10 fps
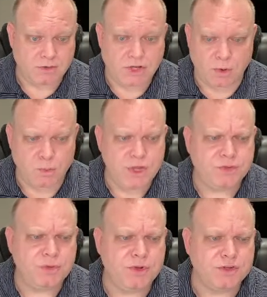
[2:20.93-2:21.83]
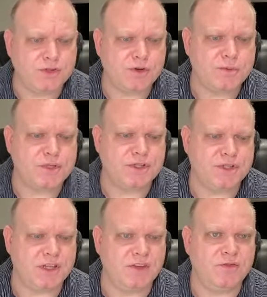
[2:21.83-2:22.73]
I was going to read through the
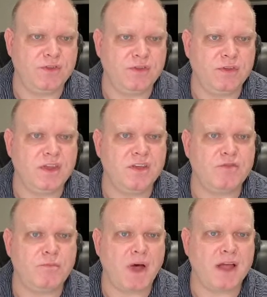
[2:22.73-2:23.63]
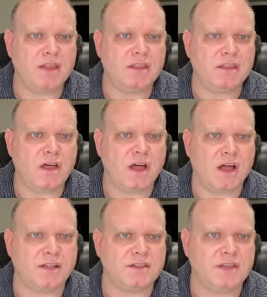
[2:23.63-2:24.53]
descriptions and give you give my
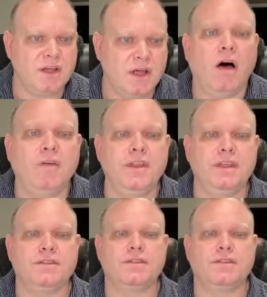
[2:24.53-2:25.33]
thoughts of these.